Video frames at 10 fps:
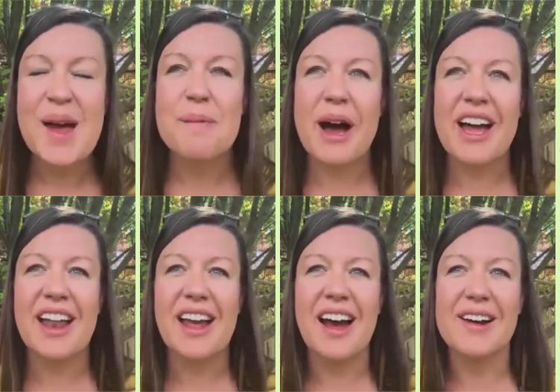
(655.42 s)
But
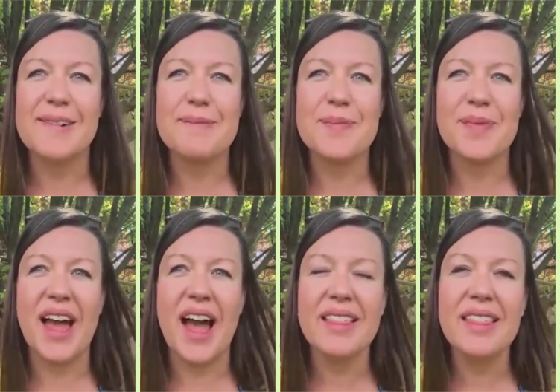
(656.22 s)
um,
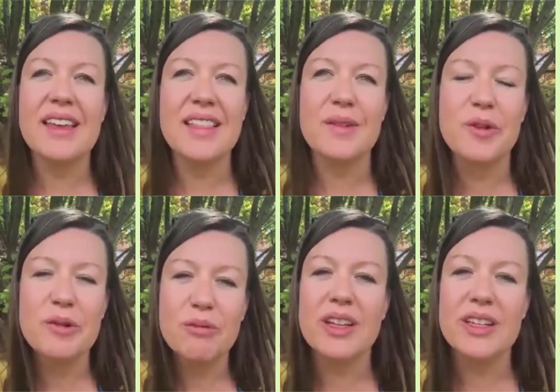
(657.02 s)
I think that we
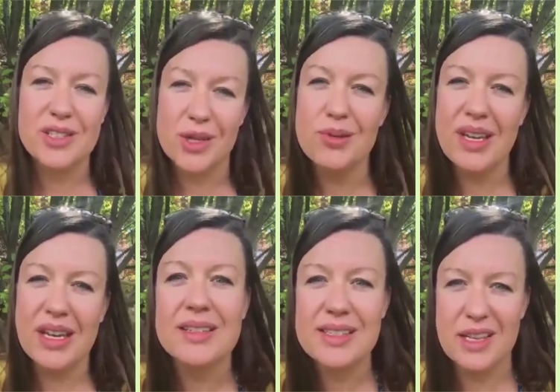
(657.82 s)
really do
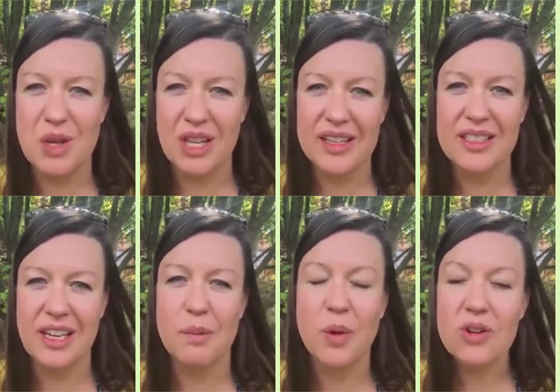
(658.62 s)
need stimulation.
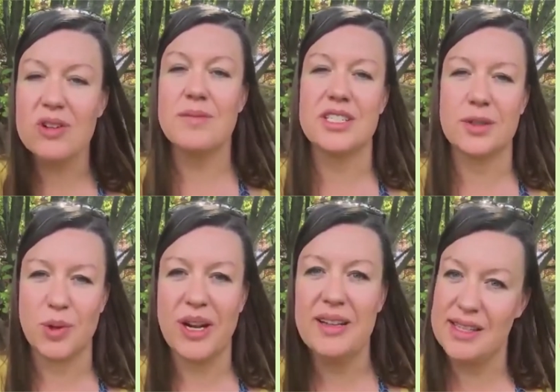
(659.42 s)
Boredom is your
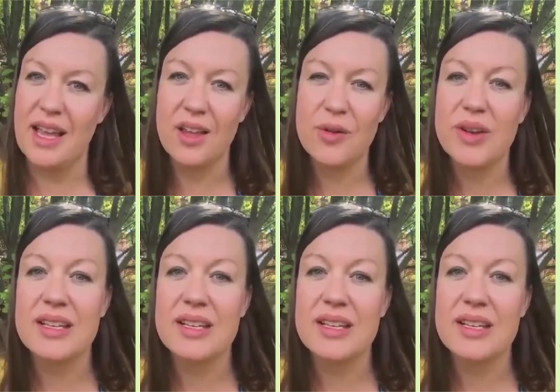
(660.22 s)
brain saying you need